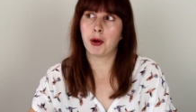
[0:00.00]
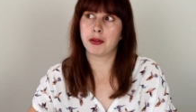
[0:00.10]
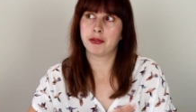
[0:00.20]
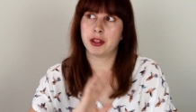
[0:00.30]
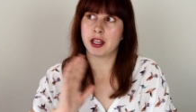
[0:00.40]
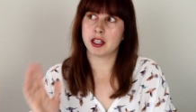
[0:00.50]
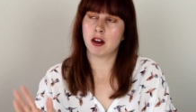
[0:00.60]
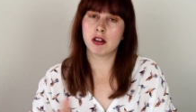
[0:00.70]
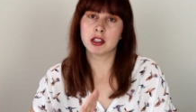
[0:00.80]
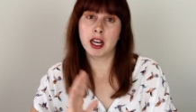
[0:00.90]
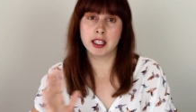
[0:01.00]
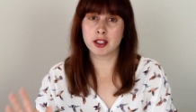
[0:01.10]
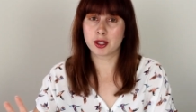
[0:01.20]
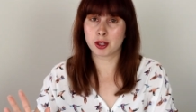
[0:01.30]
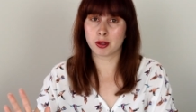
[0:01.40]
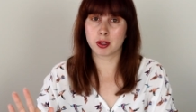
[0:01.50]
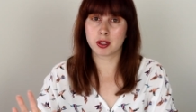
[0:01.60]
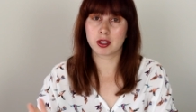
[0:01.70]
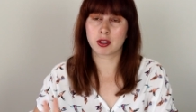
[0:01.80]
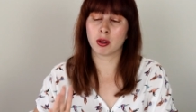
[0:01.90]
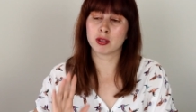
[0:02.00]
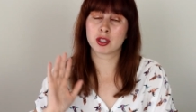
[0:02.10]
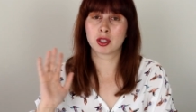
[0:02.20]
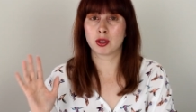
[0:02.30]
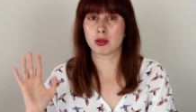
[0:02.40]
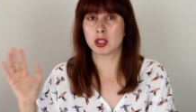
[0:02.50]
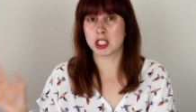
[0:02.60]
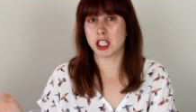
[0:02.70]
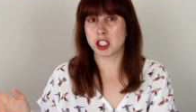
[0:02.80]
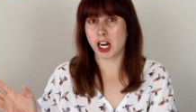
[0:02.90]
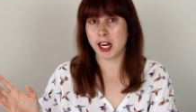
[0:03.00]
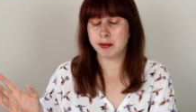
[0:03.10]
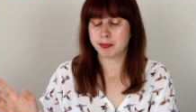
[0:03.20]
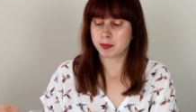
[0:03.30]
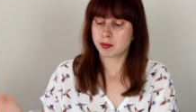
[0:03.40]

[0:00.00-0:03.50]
one of the online stores called Store DJ,